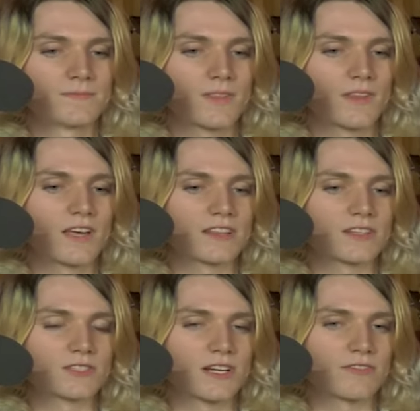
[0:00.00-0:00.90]
Like
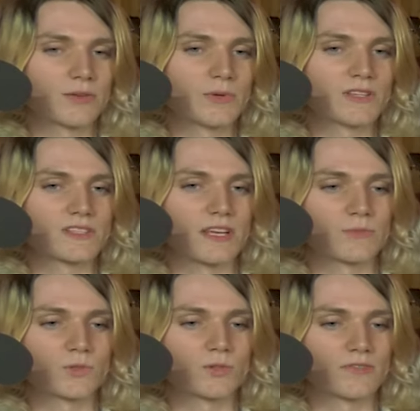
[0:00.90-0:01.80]
there's definitely been the same
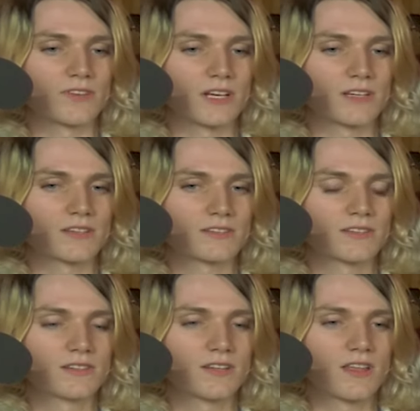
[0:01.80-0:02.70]
sort of like
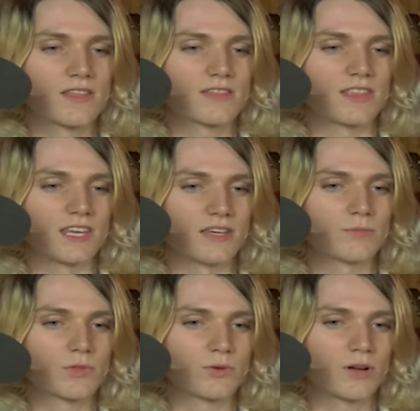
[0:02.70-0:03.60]

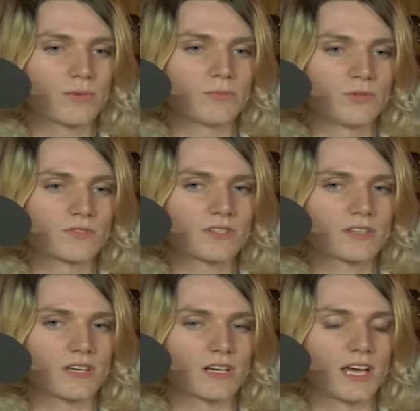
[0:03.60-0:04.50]
theme throughout my
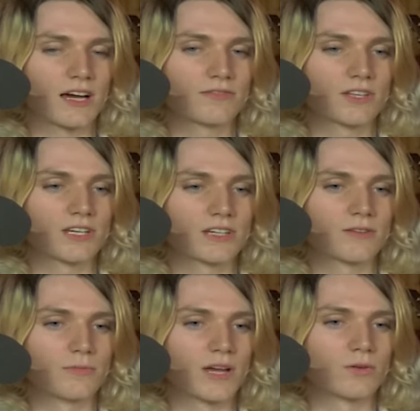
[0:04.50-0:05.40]
music, and I have like
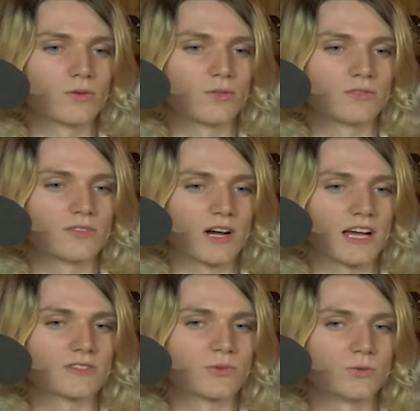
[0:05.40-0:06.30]
my old high school